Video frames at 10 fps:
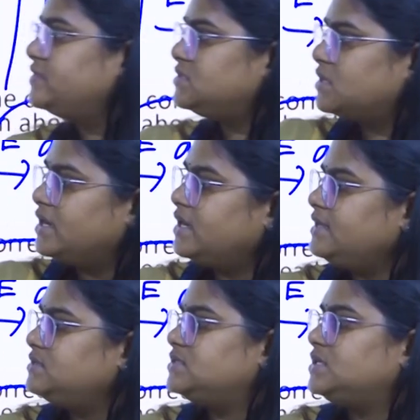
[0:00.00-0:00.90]
which
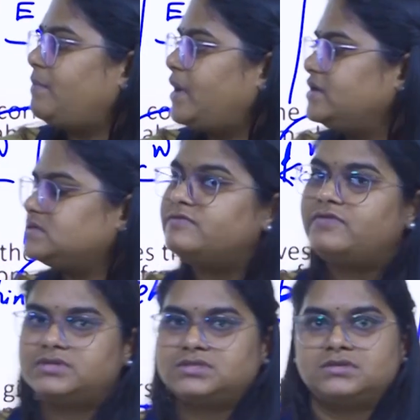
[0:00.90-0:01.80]
contains Japan as the
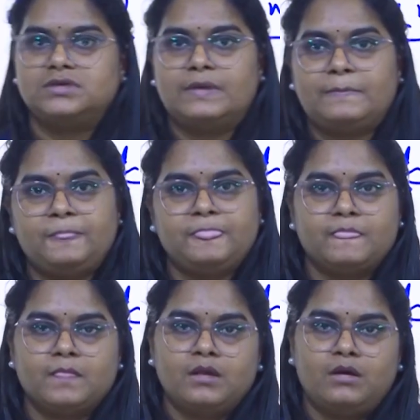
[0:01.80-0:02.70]
first
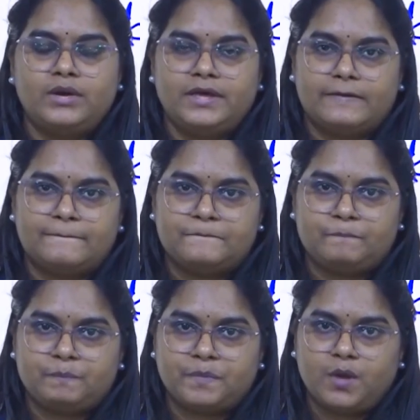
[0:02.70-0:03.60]
order.
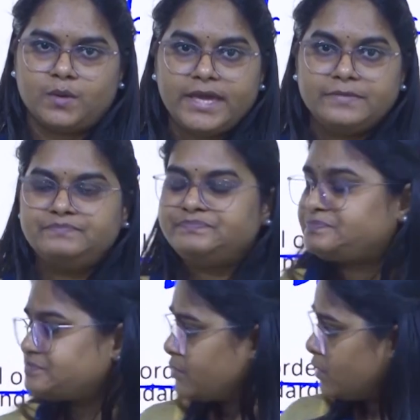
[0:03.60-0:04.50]
Okay.
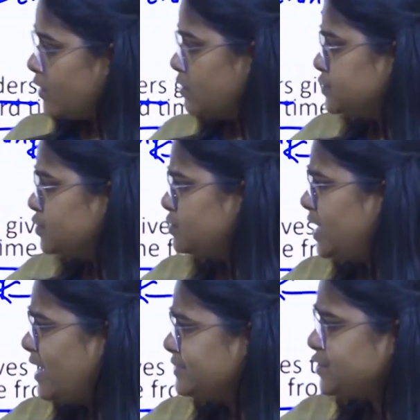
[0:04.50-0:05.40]
So the
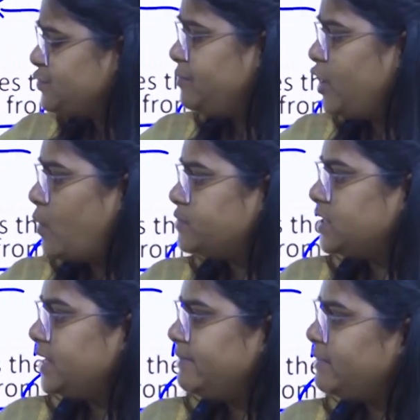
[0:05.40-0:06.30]
answer would be
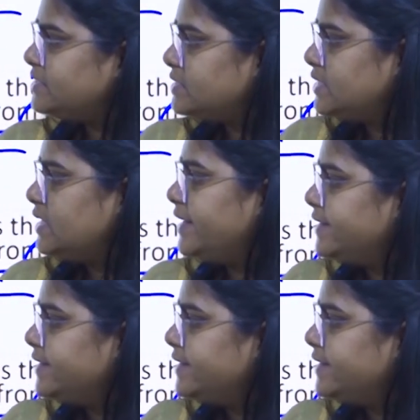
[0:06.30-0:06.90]
option A, but still let